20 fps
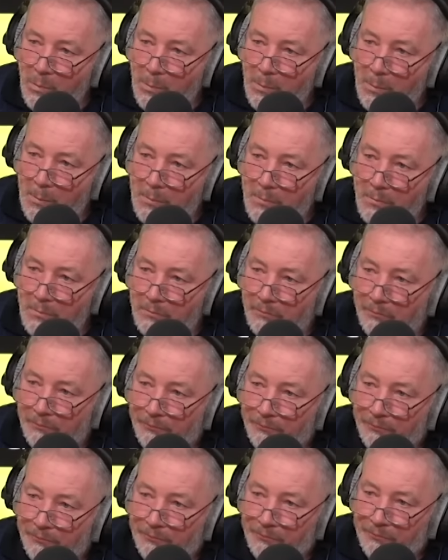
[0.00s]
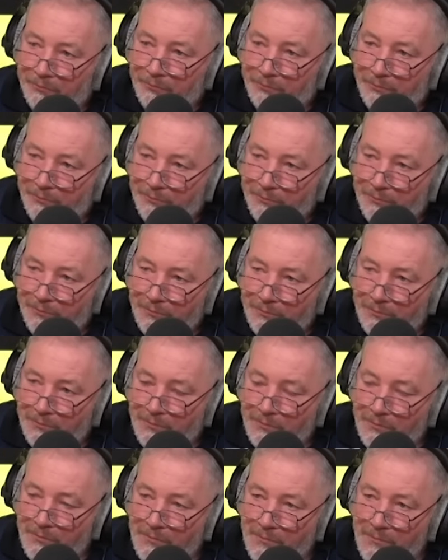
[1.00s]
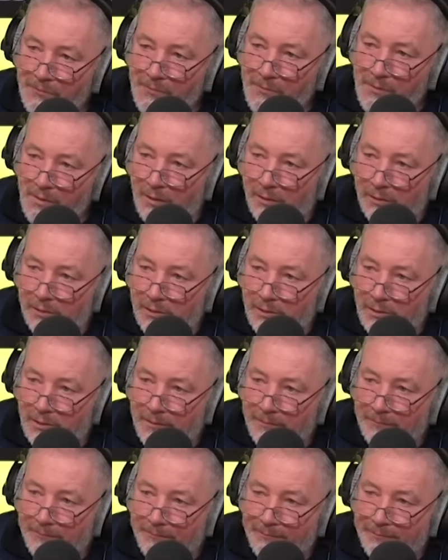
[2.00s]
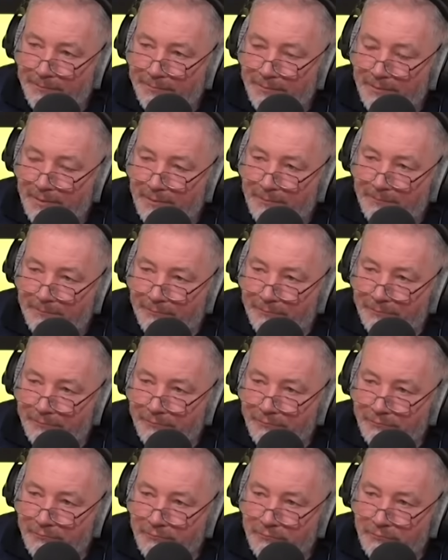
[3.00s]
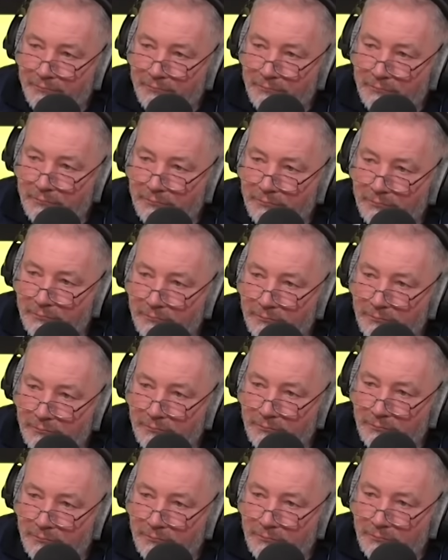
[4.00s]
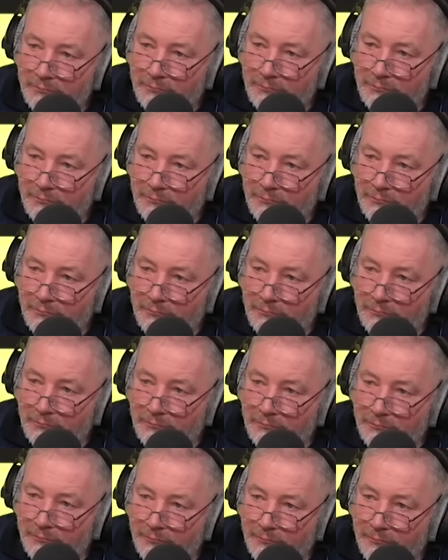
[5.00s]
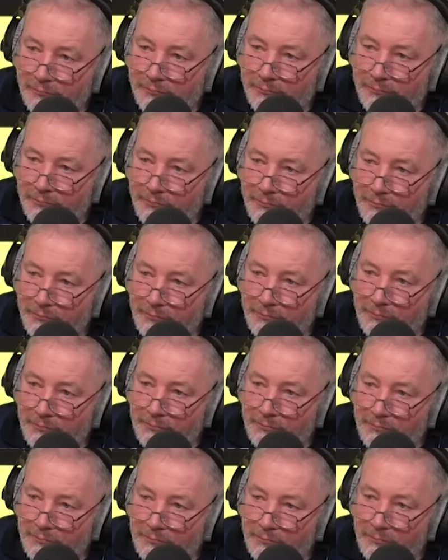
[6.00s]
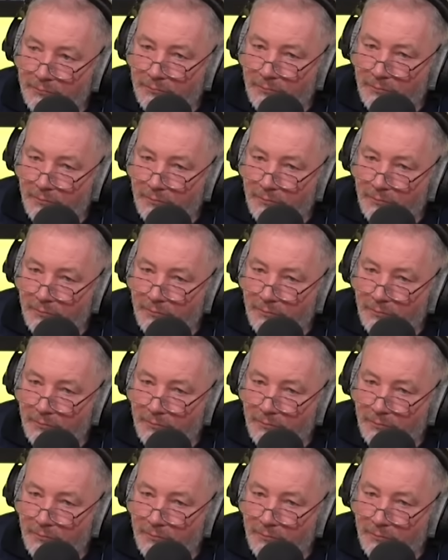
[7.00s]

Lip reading: The person shown says nothing.